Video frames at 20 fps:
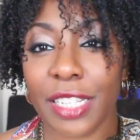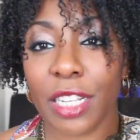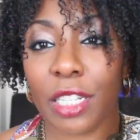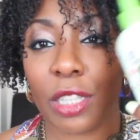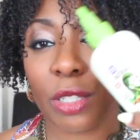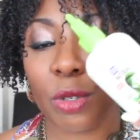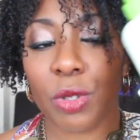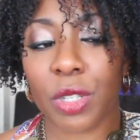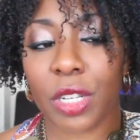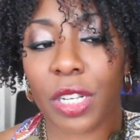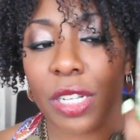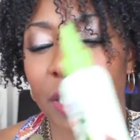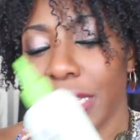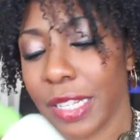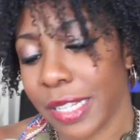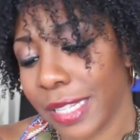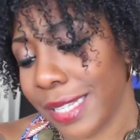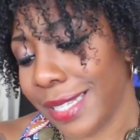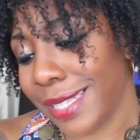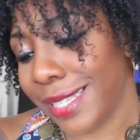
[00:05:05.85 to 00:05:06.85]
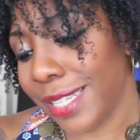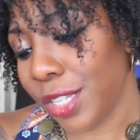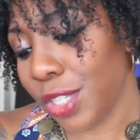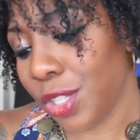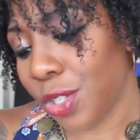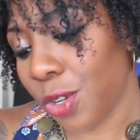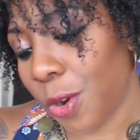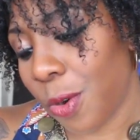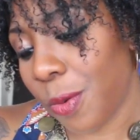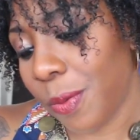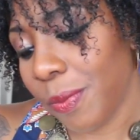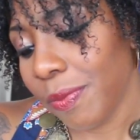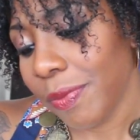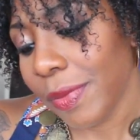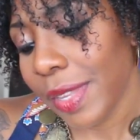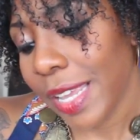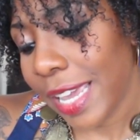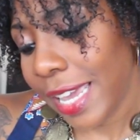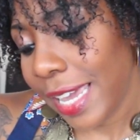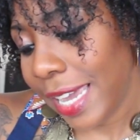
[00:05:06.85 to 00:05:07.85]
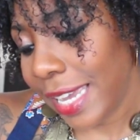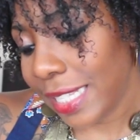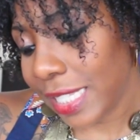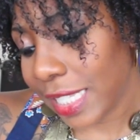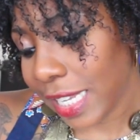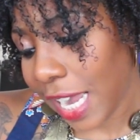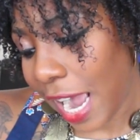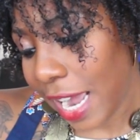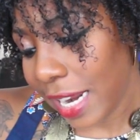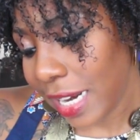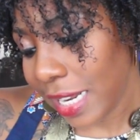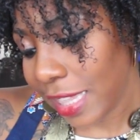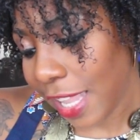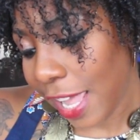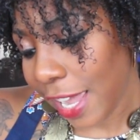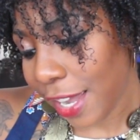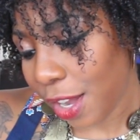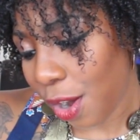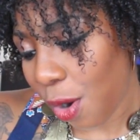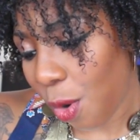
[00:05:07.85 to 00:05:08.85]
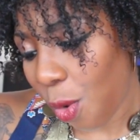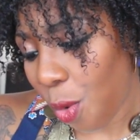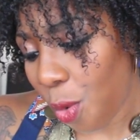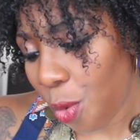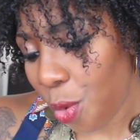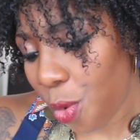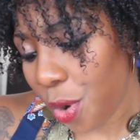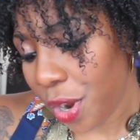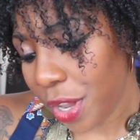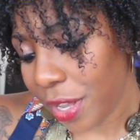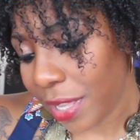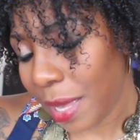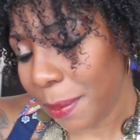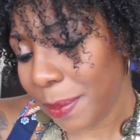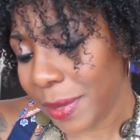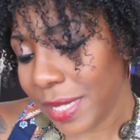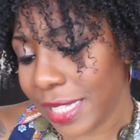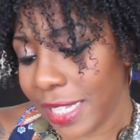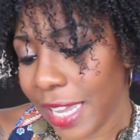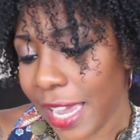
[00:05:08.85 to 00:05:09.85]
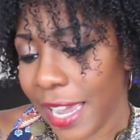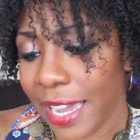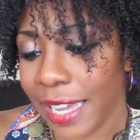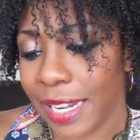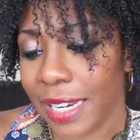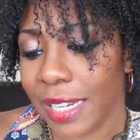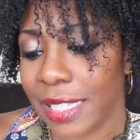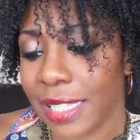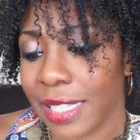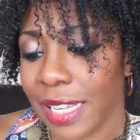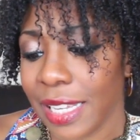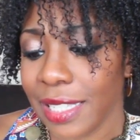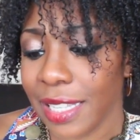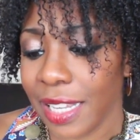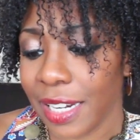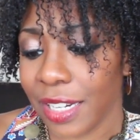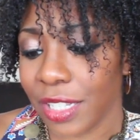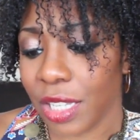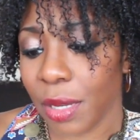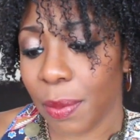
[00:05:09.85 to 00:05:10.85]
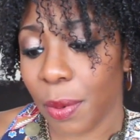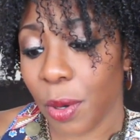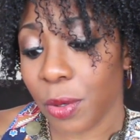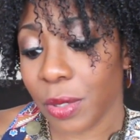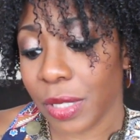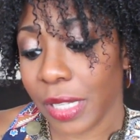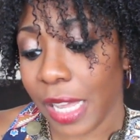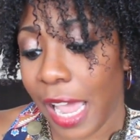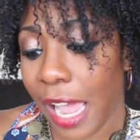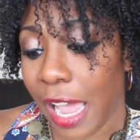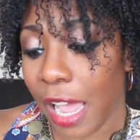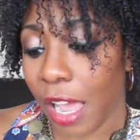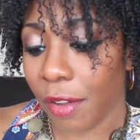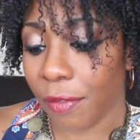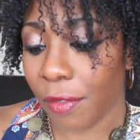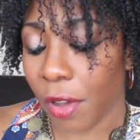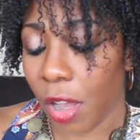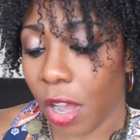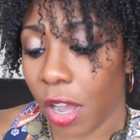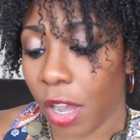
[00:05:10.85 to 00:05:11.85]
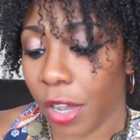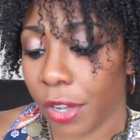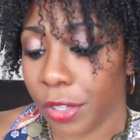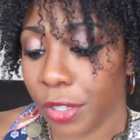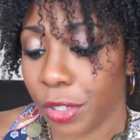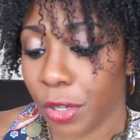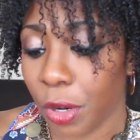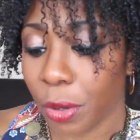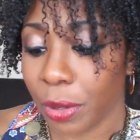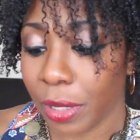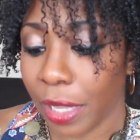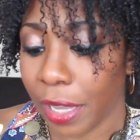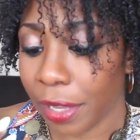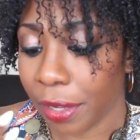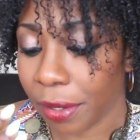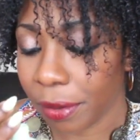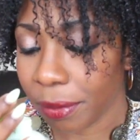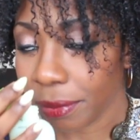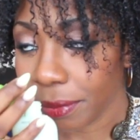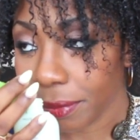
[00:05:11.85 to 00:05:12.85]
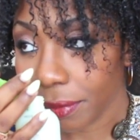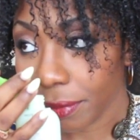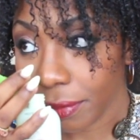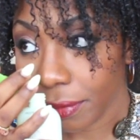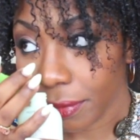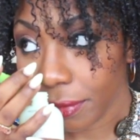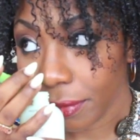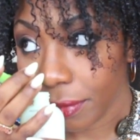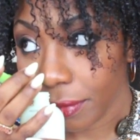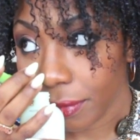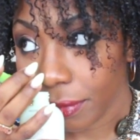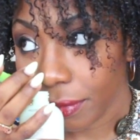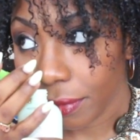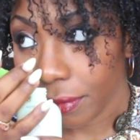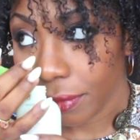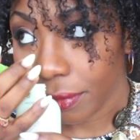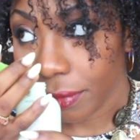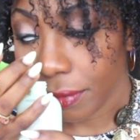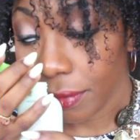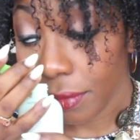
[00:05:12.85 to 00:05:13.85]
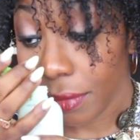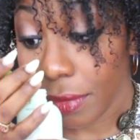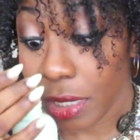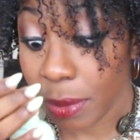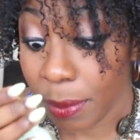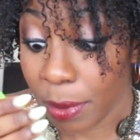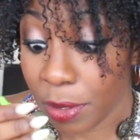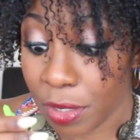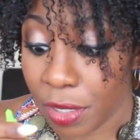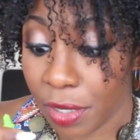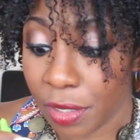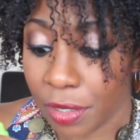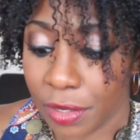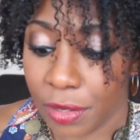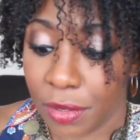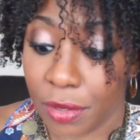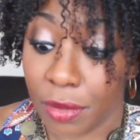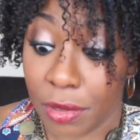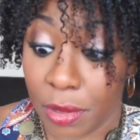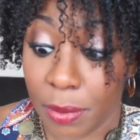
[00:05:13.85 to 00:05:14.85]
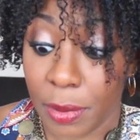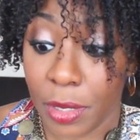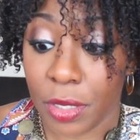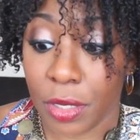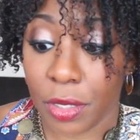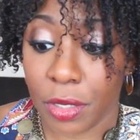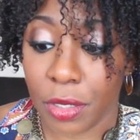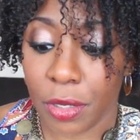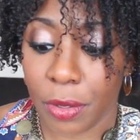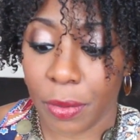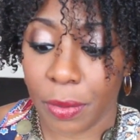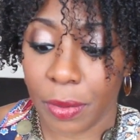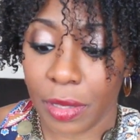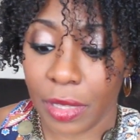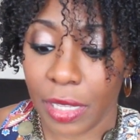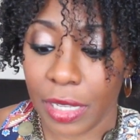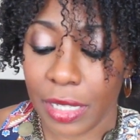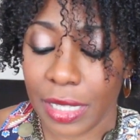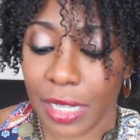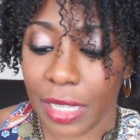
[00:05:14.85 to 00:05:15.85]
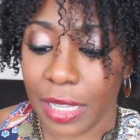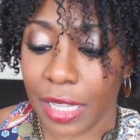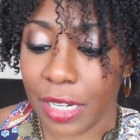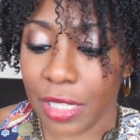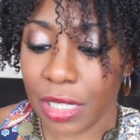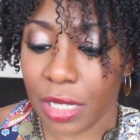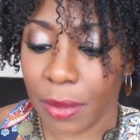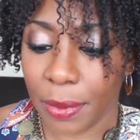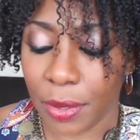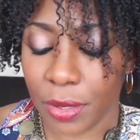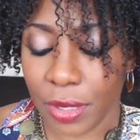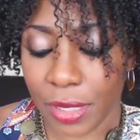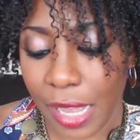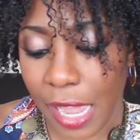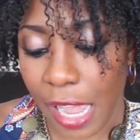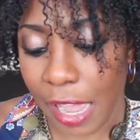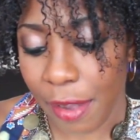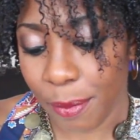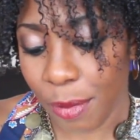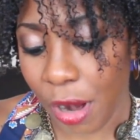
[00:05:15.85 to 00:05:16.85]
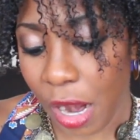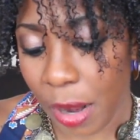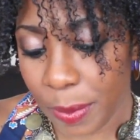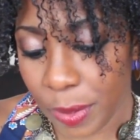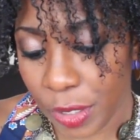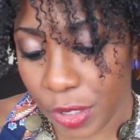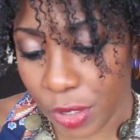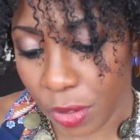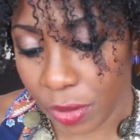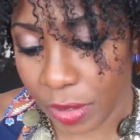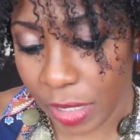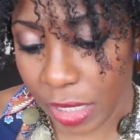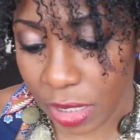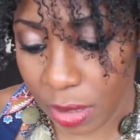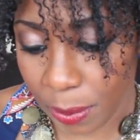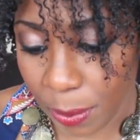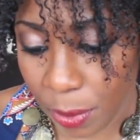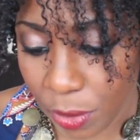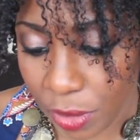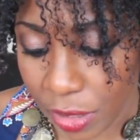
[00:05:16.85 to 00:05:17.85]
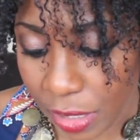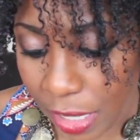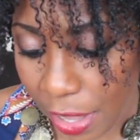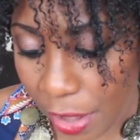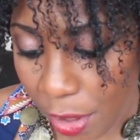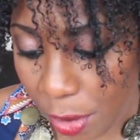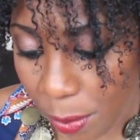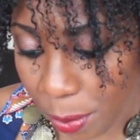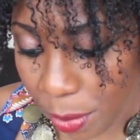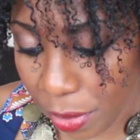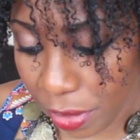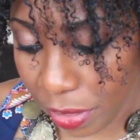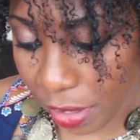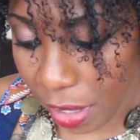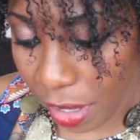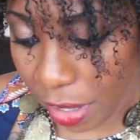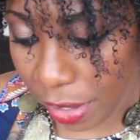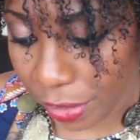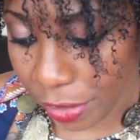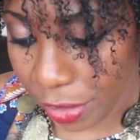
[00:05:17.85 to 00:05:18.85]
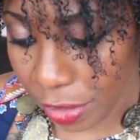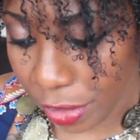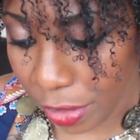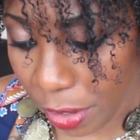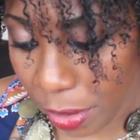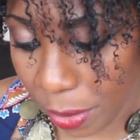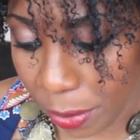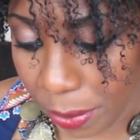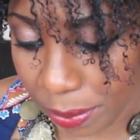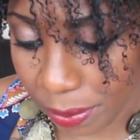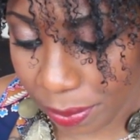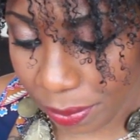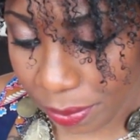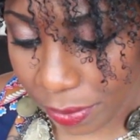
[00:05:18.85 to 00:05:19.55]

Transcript: is a loose consistency so it's kind of like a oil i'm gonna say and it says that it's supposed to have uh, you know like hmm, it smells good it smells good too they said that it's supposed to have properties on that's supposed to help with uh, you know